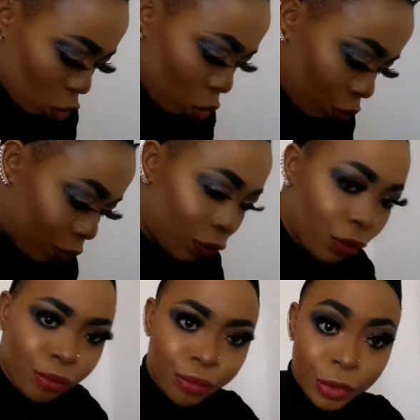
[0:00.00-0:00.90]

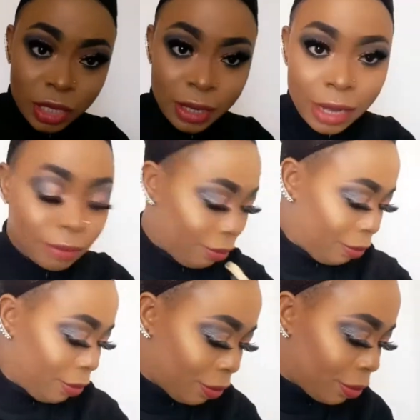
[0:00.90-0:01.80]
Oof, you see that
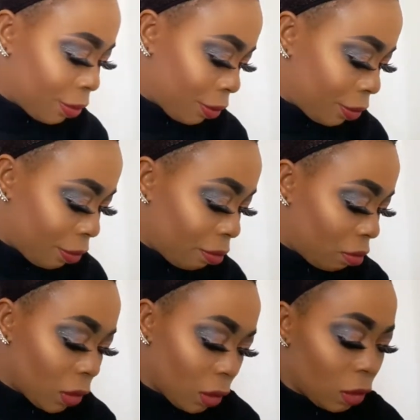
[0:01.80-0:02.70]

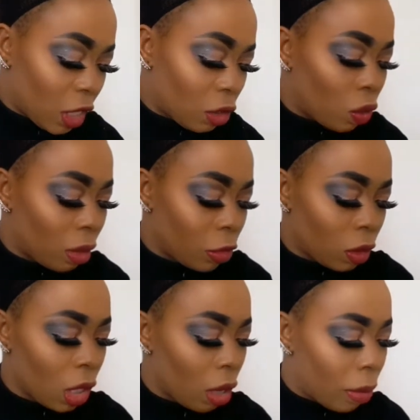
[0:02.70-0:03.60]
that's what i'm talking